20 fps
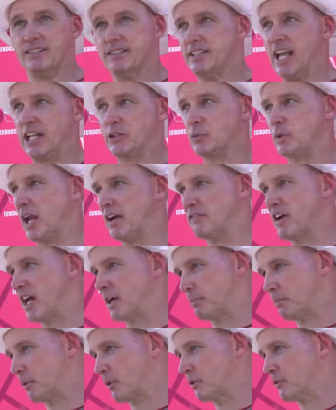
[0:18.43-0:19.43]
That's what I've got
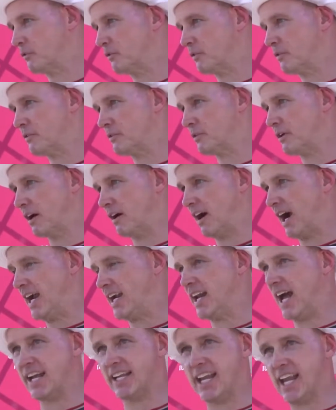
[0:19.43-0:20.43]
to prove, all
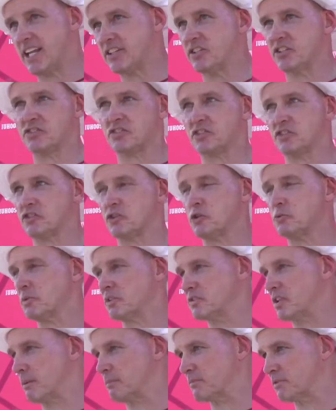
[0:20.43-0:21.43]
right? I can't just assume that
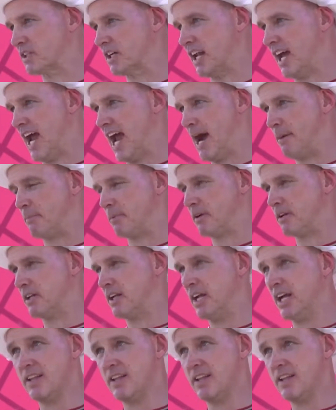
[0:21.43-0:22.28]
something's going to happen.